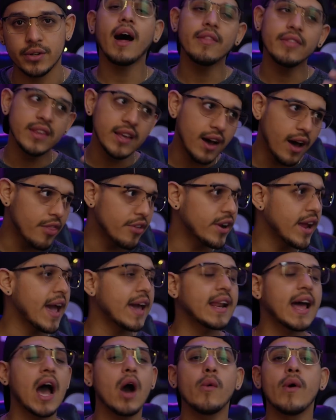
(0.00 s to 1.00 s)
On the other
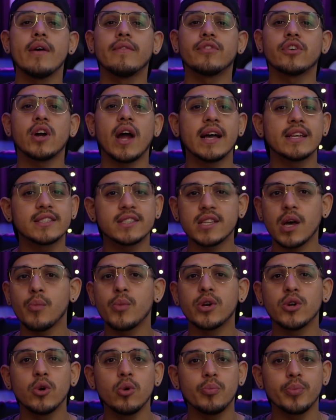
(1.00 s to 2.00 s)
hand, however, as
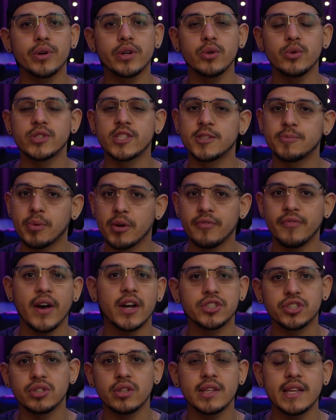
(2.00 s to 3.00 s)
someone who produces
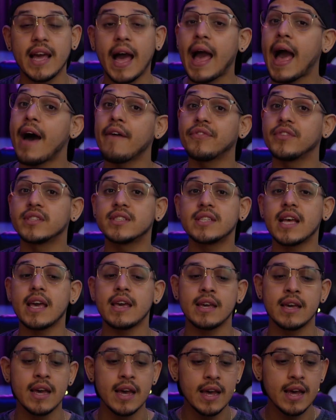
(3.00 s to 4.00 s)
professionally, I have to
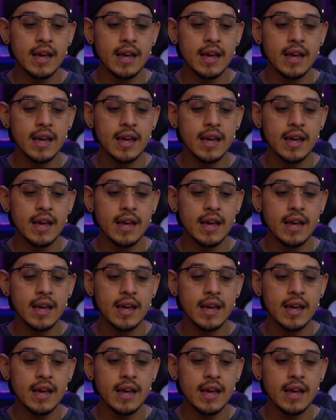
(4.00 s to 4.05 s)
say,